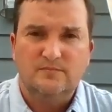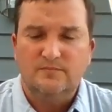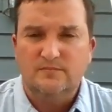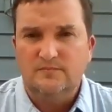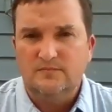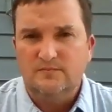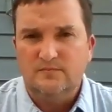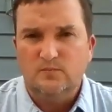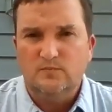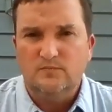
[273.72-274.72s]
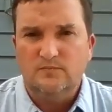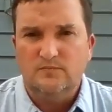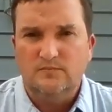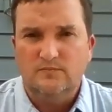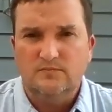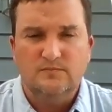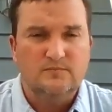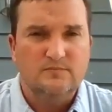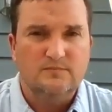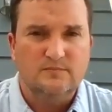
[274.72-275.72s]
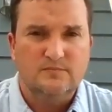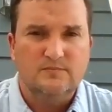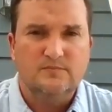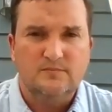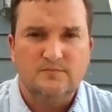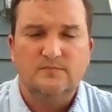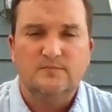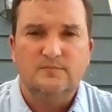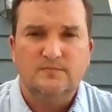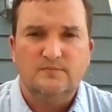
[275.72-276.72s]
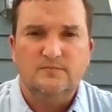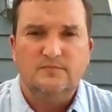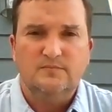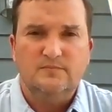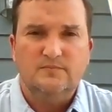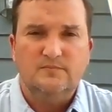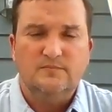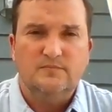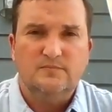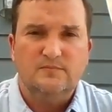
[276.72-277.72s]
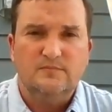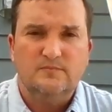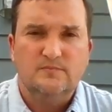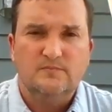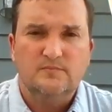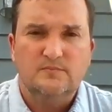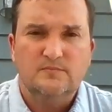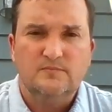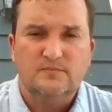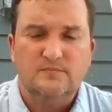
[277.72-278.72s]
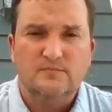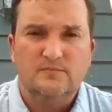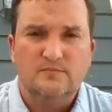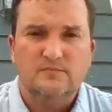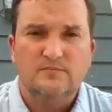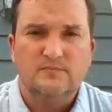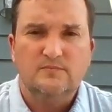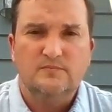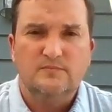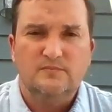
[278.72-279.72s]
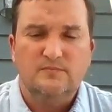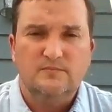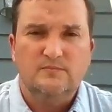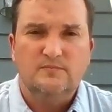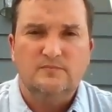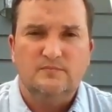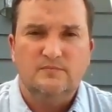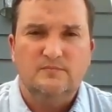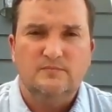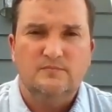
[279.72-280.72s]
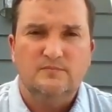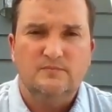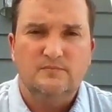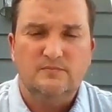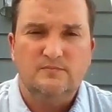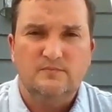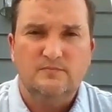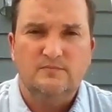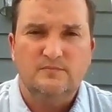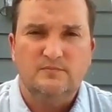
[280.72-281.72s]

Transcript: [no speech]